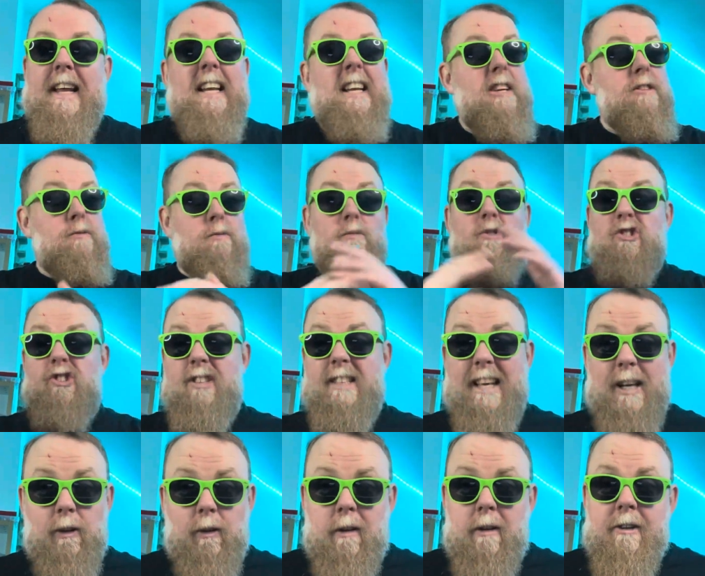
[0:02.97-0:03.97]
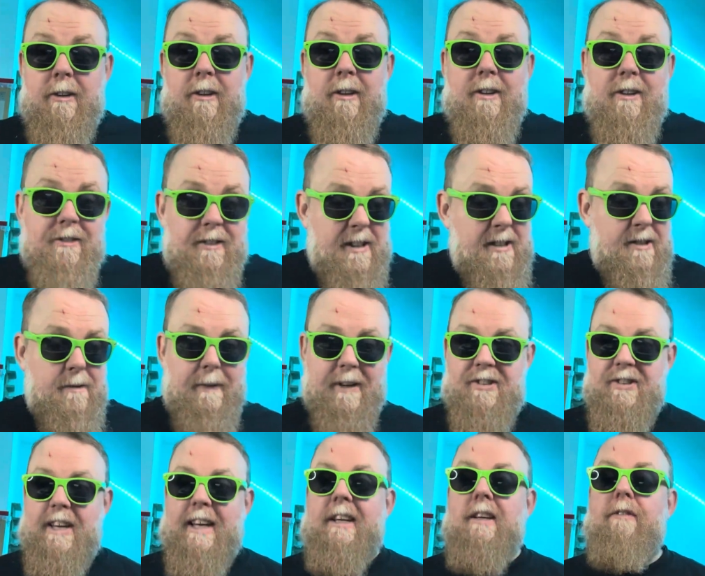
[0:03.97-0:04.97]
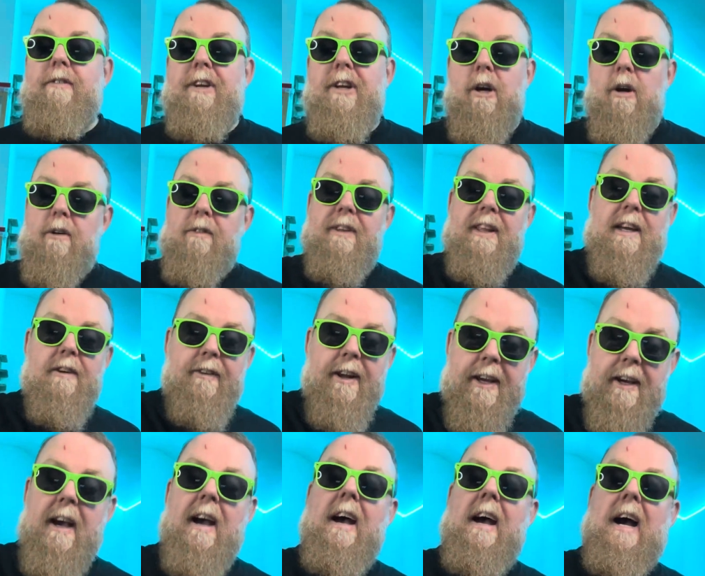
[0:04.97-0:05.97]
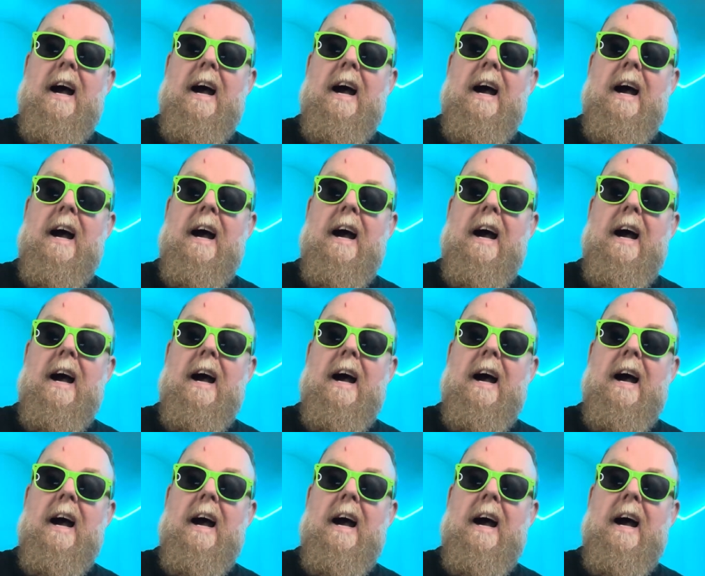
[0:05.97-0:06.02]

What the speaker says: It is still, because this is my second video of the evening,